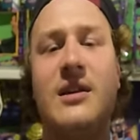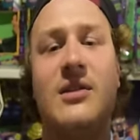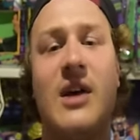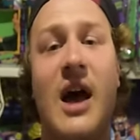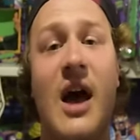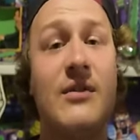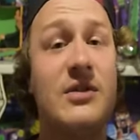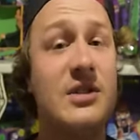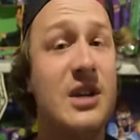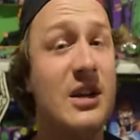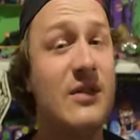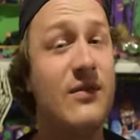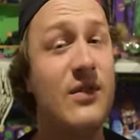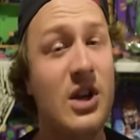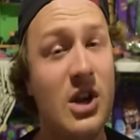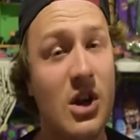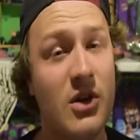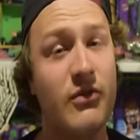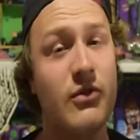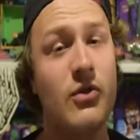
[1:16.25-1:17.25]
because I haven't done a
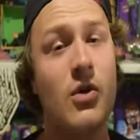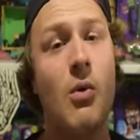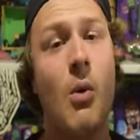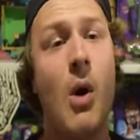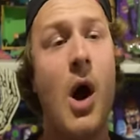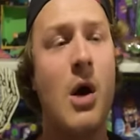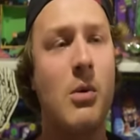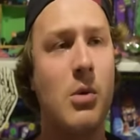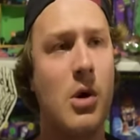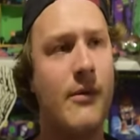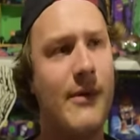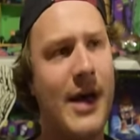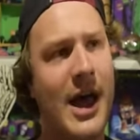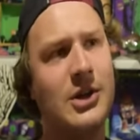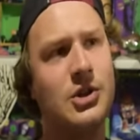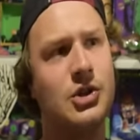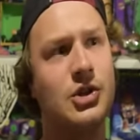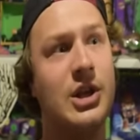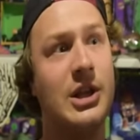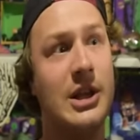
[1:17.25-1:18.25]
video for a while where I've
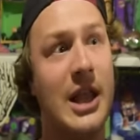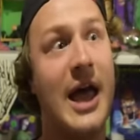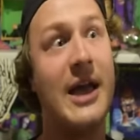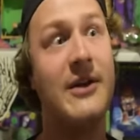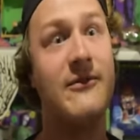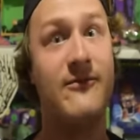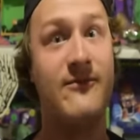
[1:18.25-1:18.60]
actually, like,